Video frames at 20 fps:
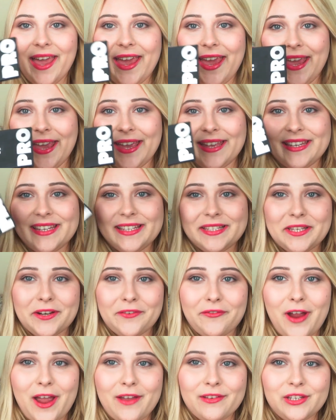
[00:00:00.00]
And it
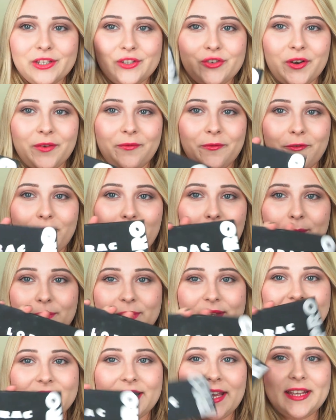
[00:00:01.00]
survived a trip
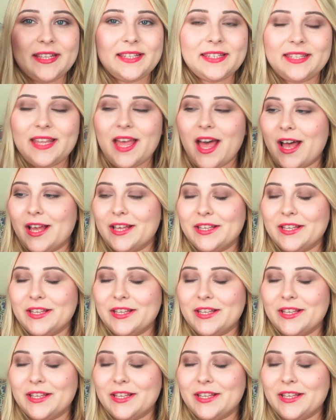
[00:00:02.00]
from the States,